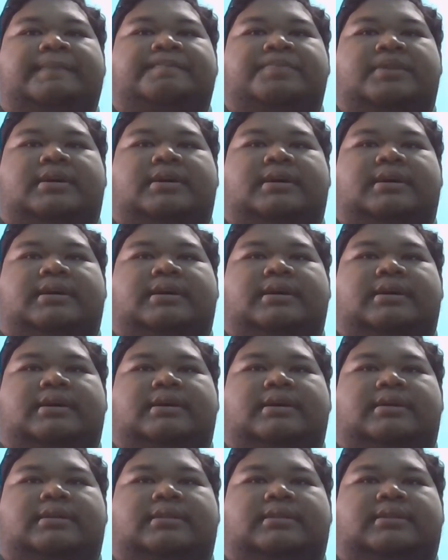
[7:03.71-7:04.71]

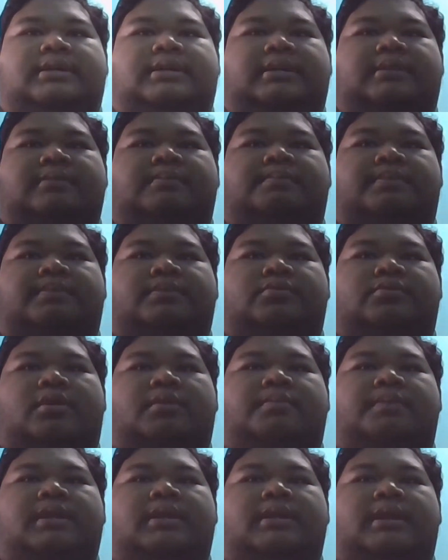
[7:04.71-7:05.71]
Third,
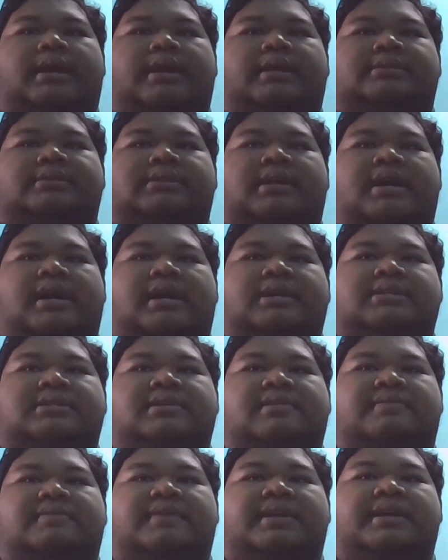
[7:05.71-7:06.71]
durable and
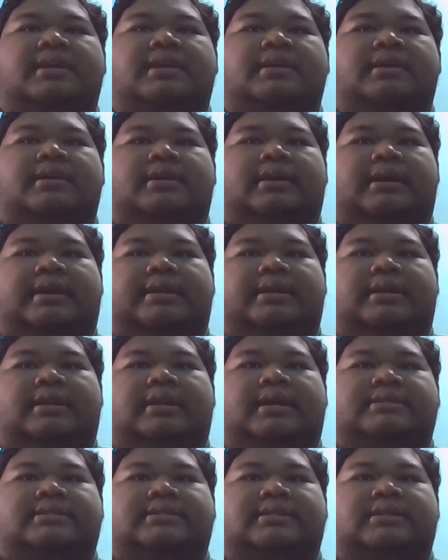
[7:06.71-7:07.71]
hassle-free. And the
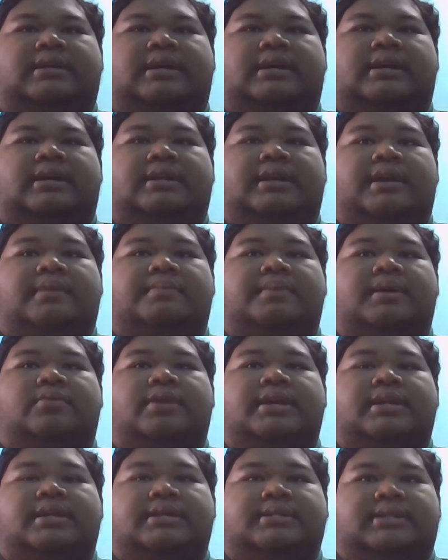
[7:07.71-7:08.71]
last, reliable
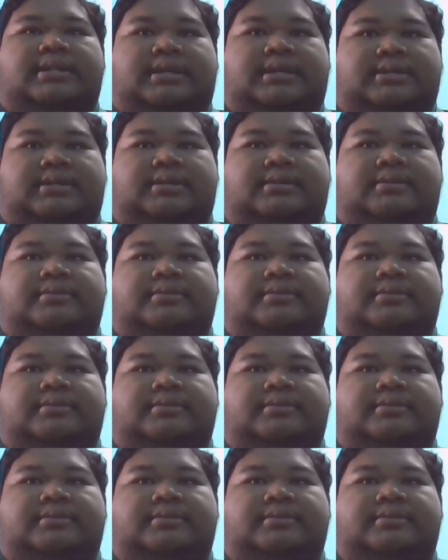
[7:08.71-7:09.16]
wireless connection.